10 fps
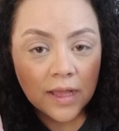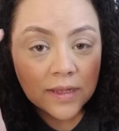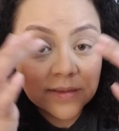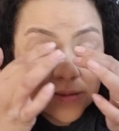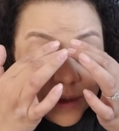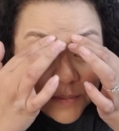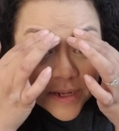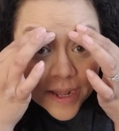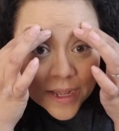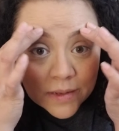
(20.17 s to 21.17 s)

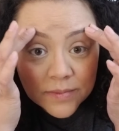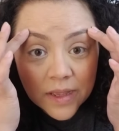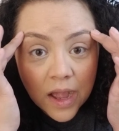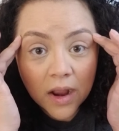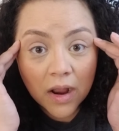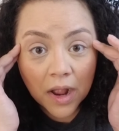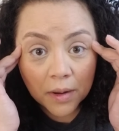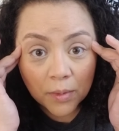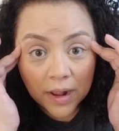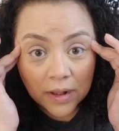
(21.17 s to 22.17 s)
Sometimes our
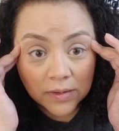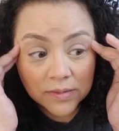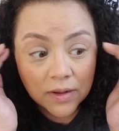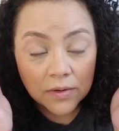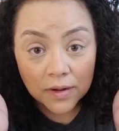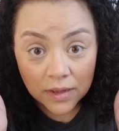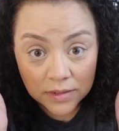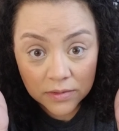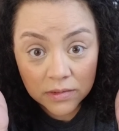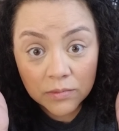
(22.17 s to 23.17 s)
eyebrows are not
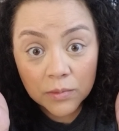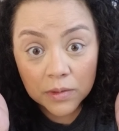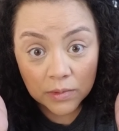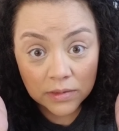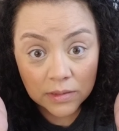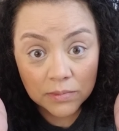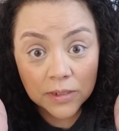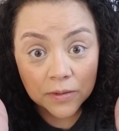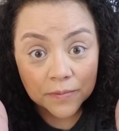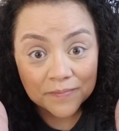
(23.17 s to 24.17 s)
doing what we want them
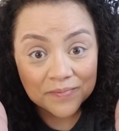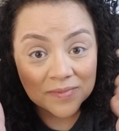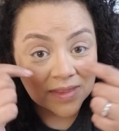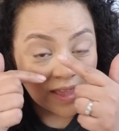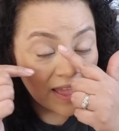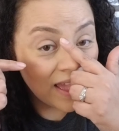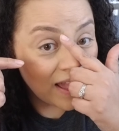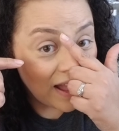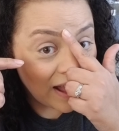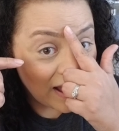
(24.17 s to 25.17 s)
to.
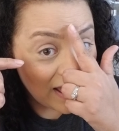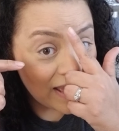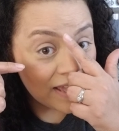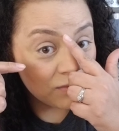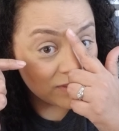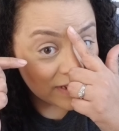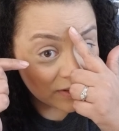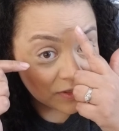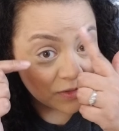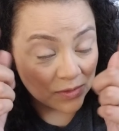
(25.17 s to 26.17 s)
I will tell
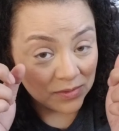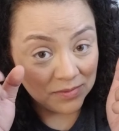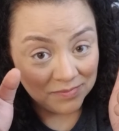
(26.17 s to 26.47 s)
you,